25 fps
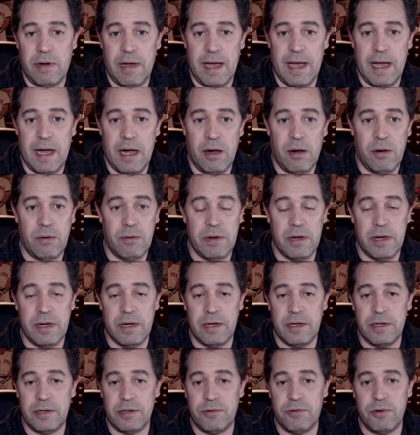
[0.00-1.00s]
how
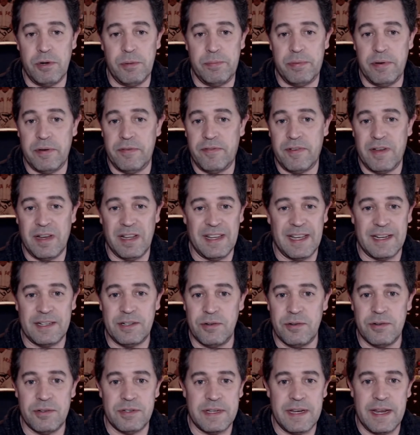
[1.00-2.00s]
a group of
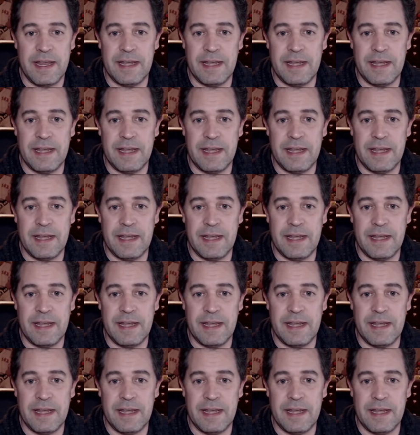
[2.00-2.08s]
collectors